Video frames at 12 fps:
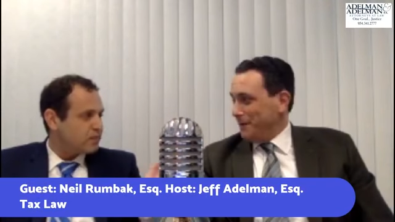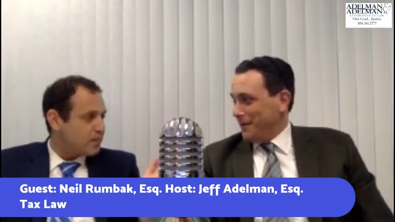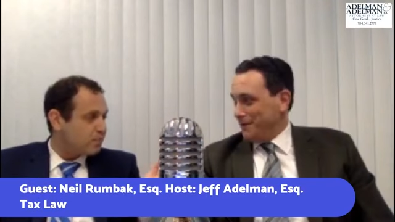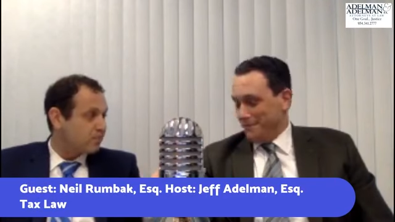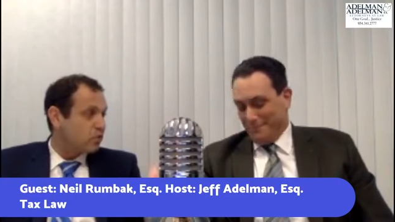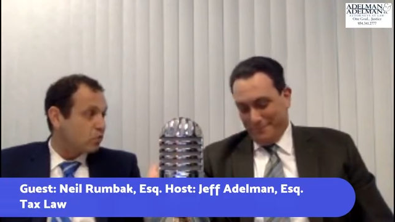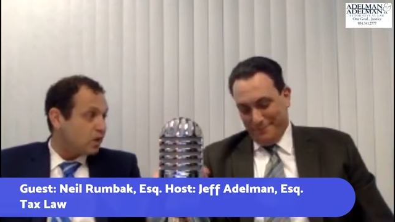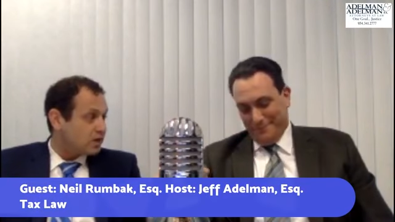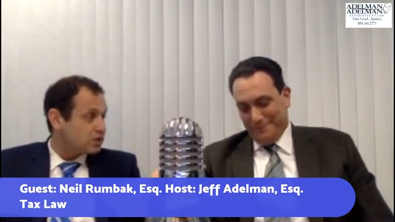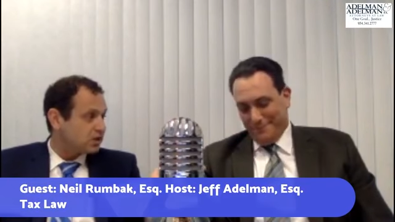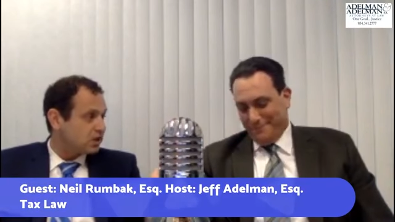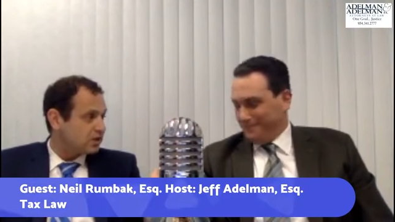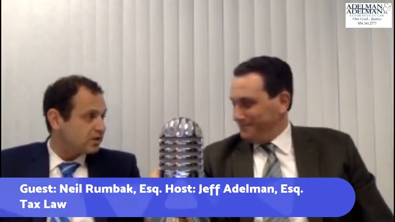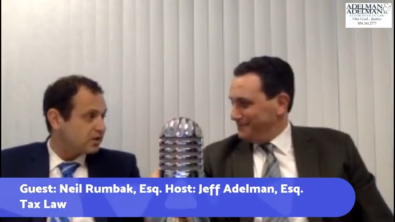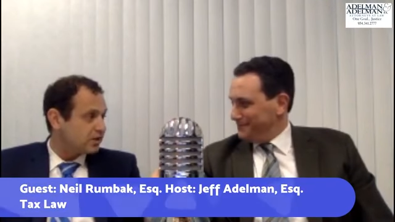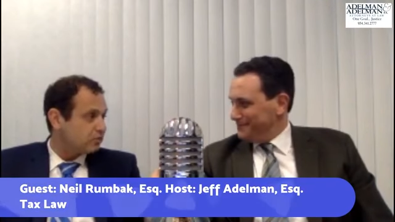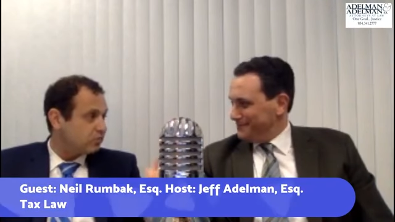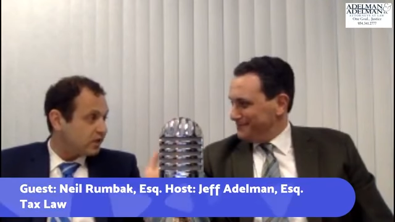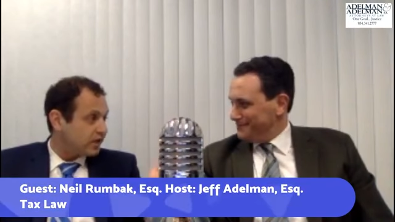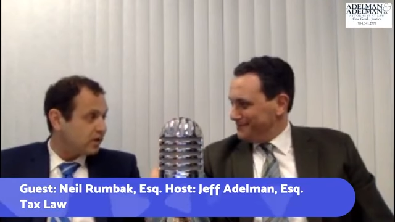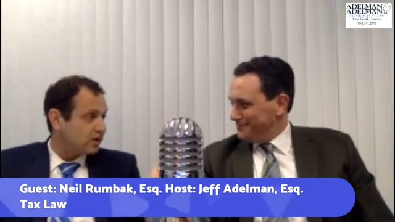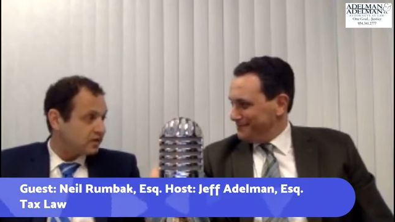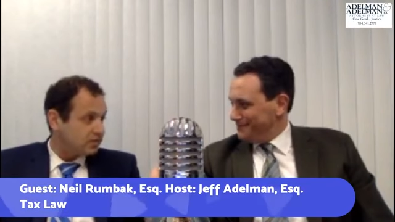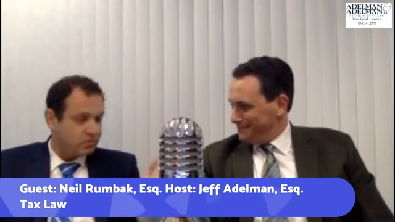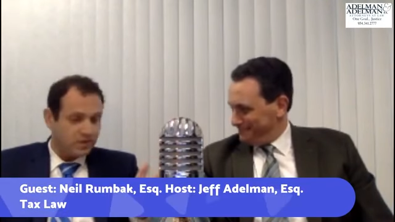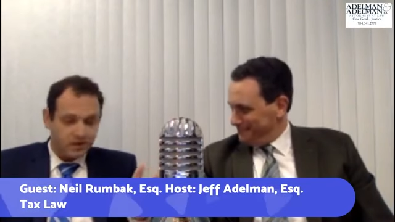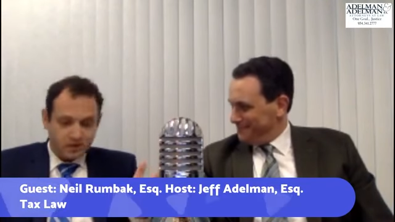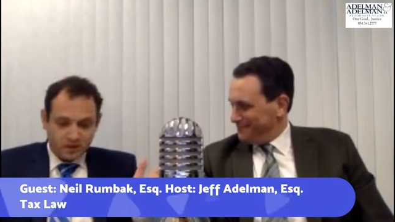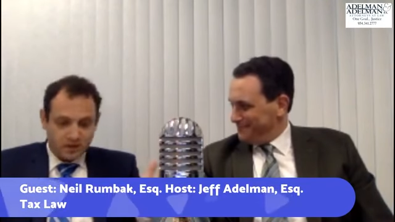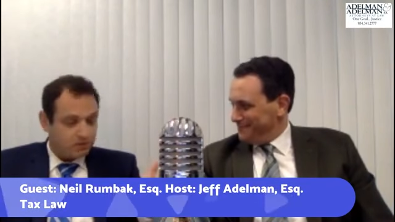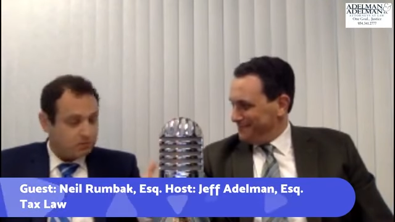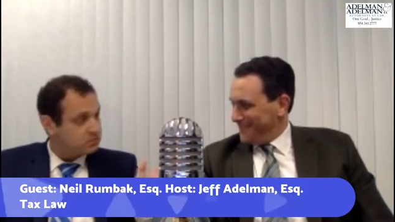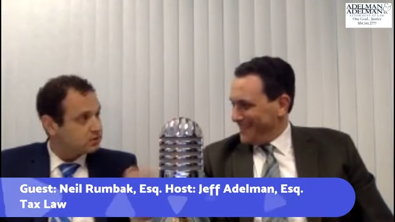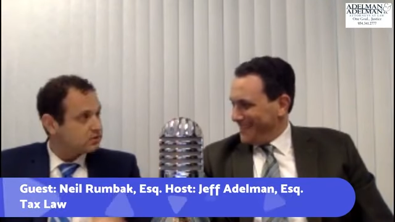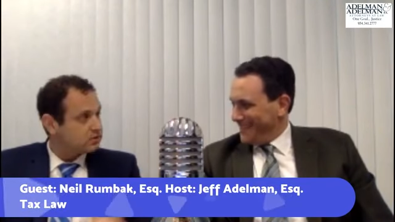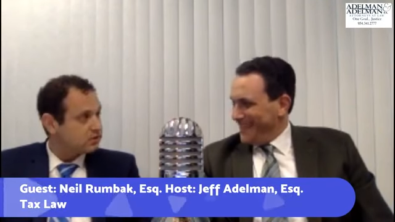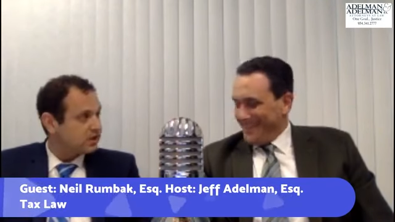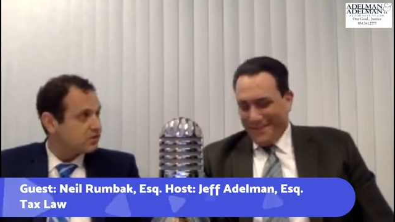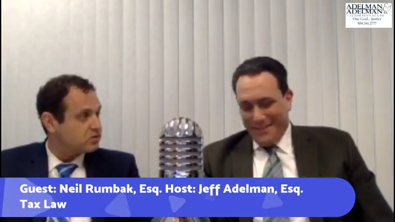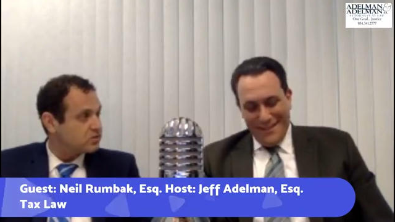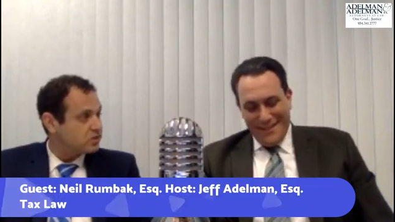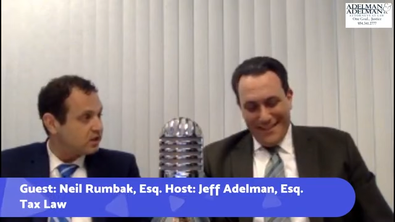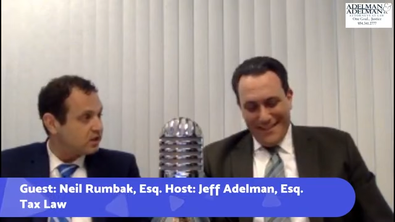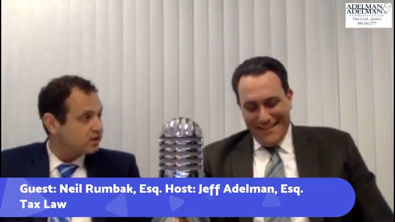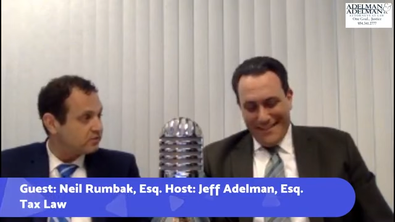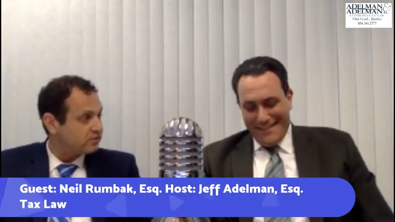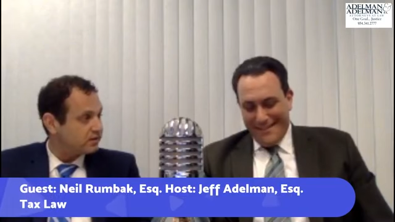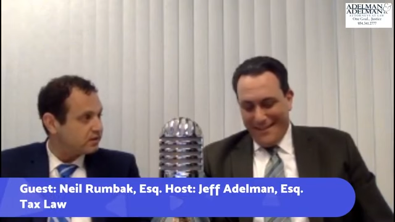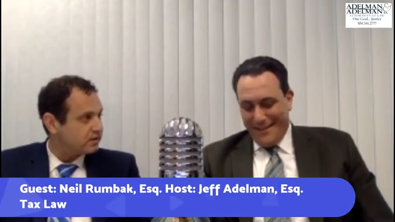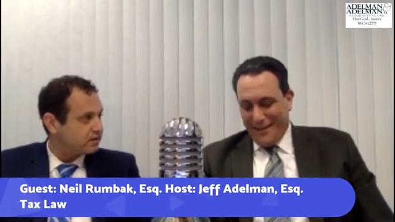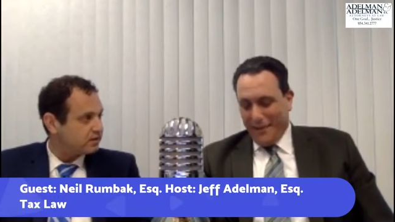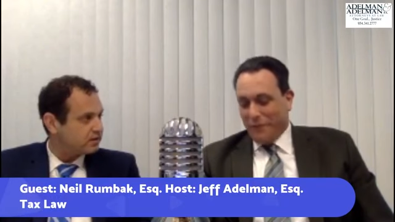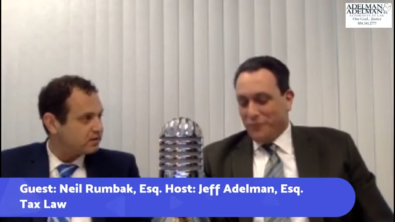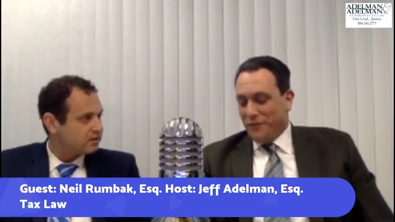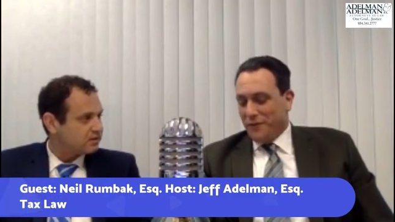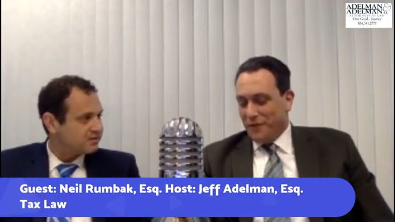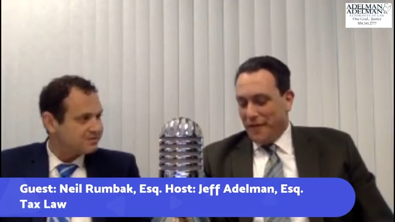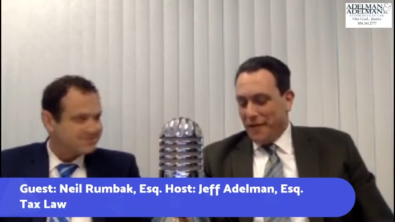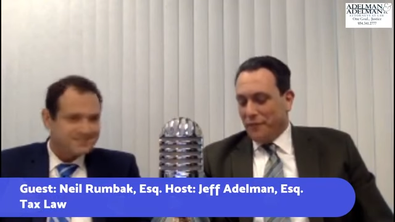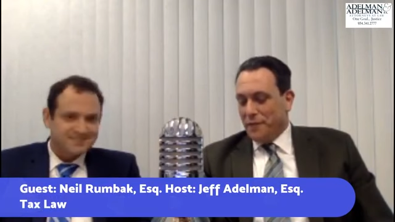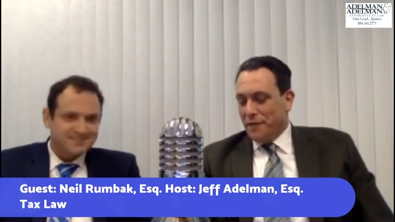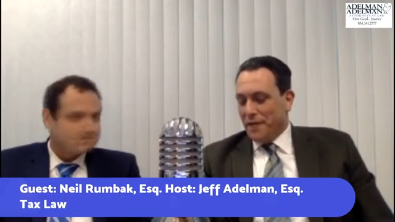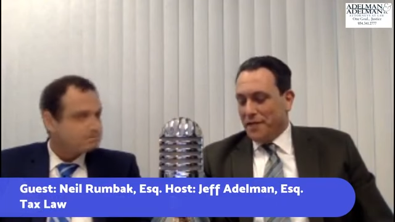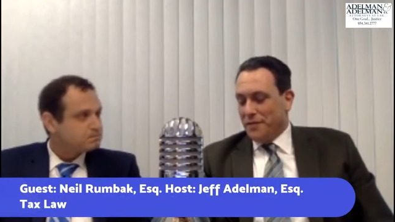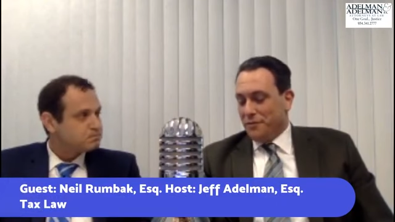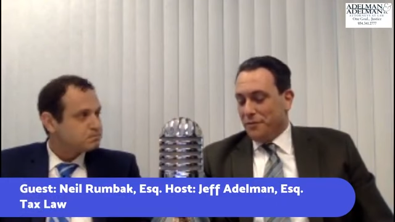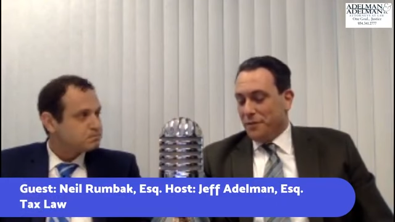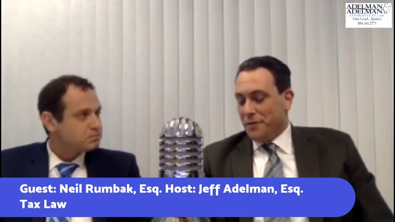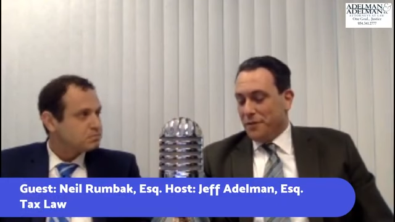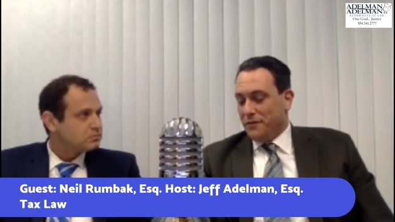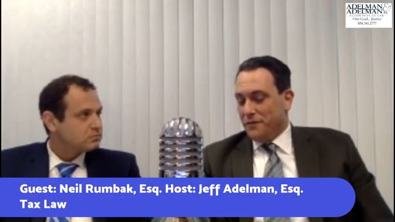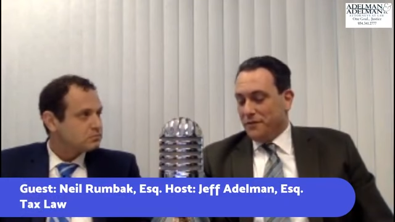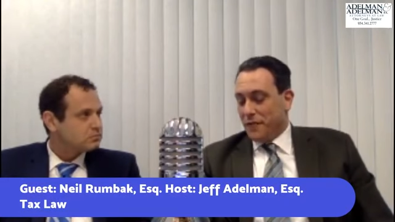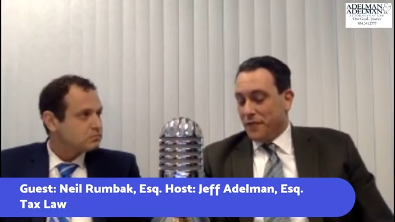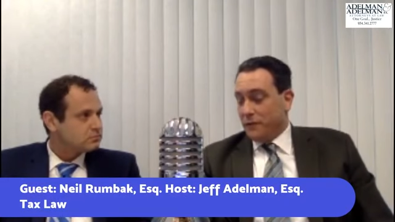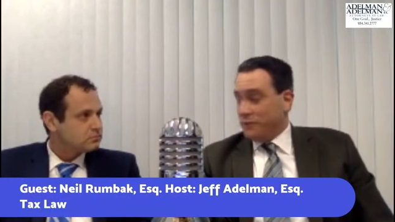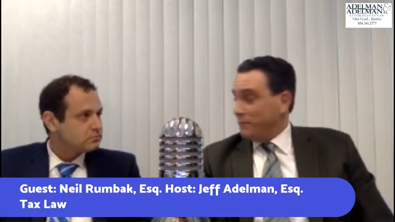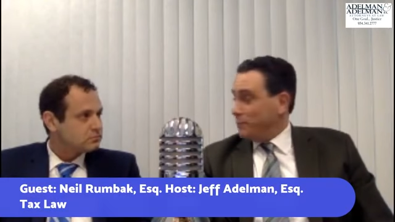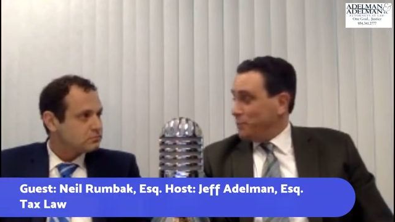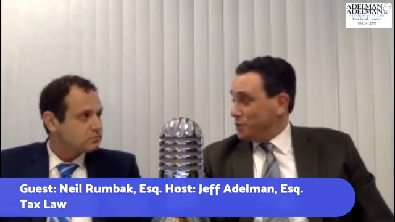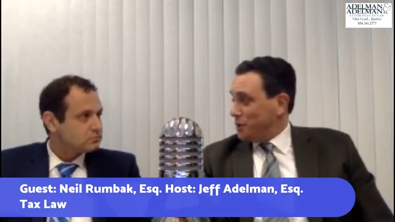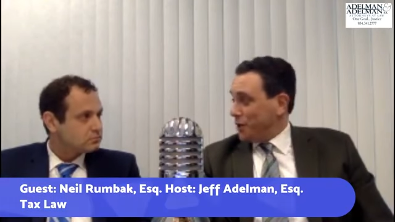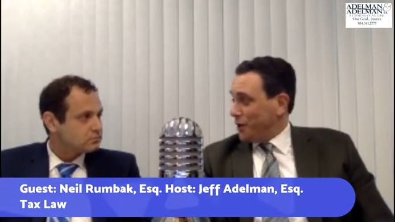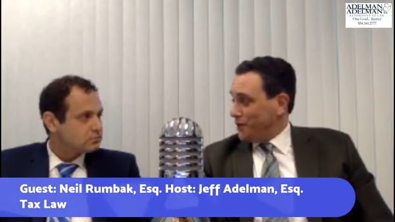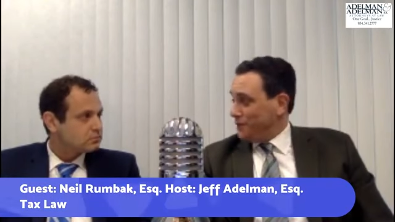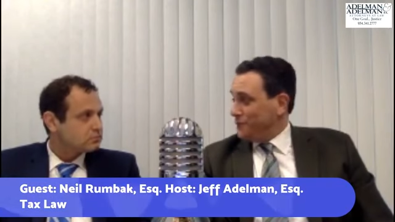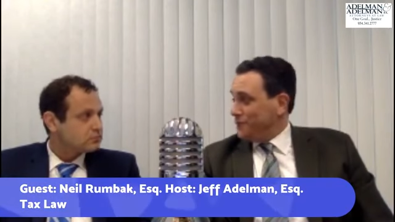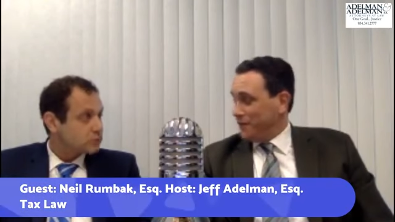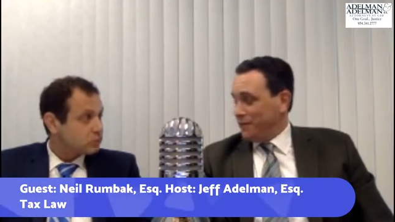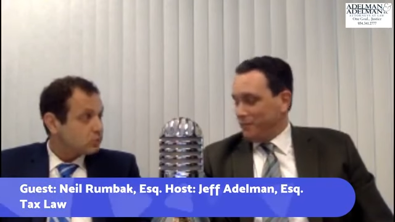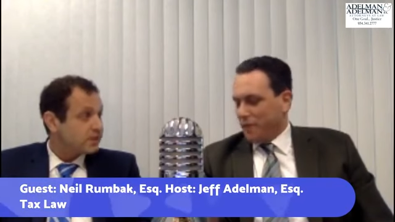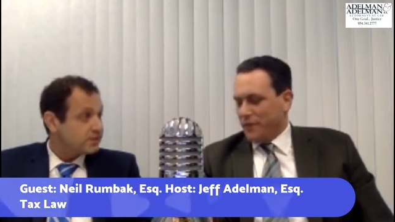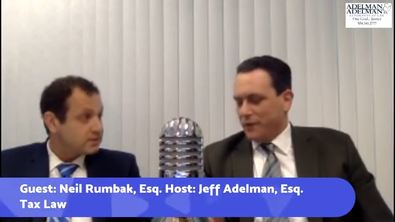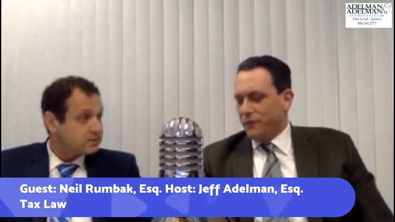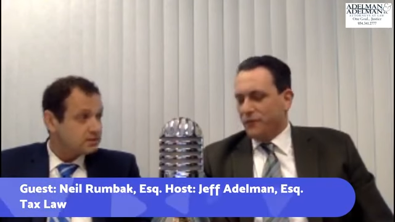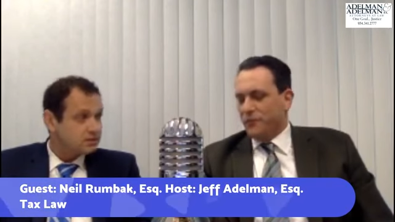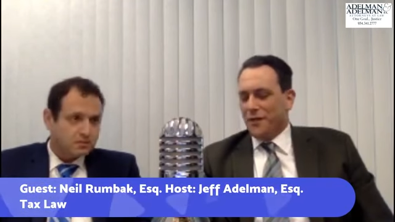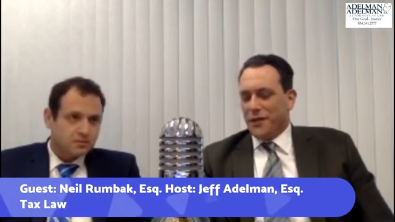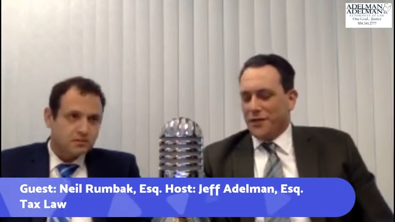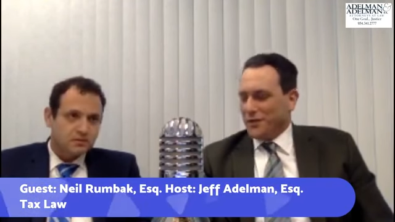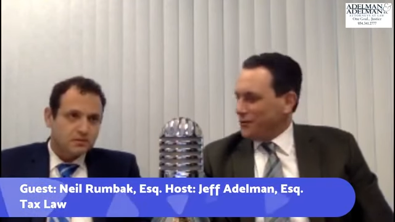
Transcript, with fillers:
Speaker 1: I, my I prefer watching hockey. I don't play hockey, but um, no, I was a big hockey fan. Yeah,
Speaker 2: I was. I had him in '93 because I know it was at Busch Gardens, and I right. think it was the second